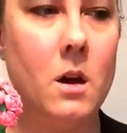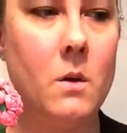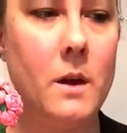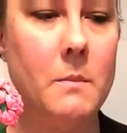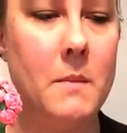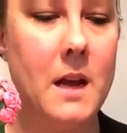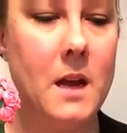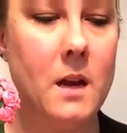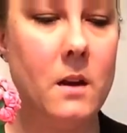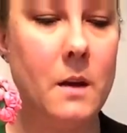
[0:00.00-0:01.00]
Oh,
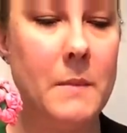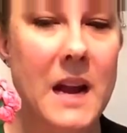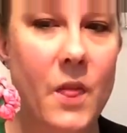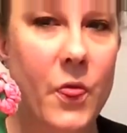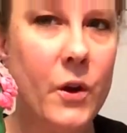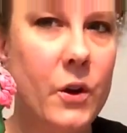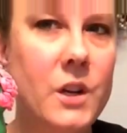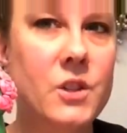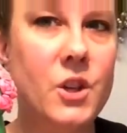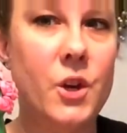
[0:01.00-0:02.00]
I made
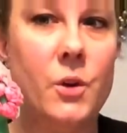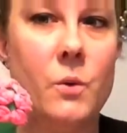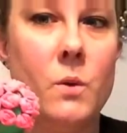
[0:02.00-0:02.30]
32.